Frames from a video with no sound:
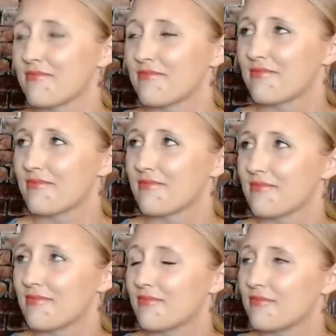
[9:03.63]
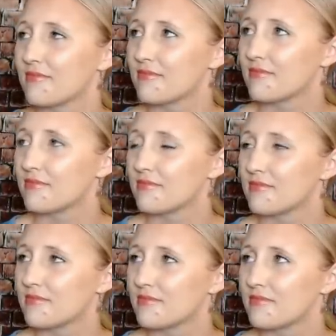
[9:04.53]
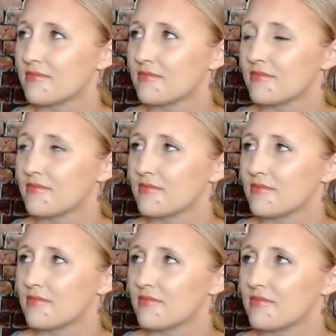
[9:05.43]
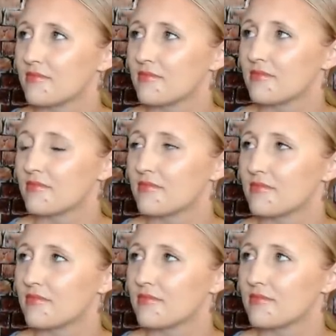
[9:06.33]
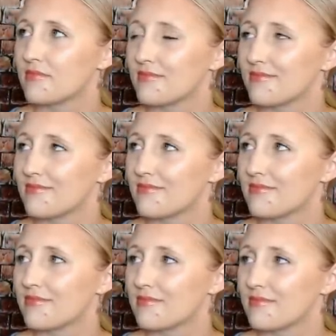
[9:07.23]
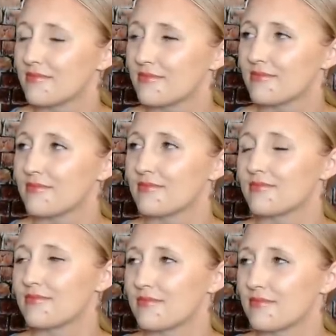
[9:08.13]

(silent)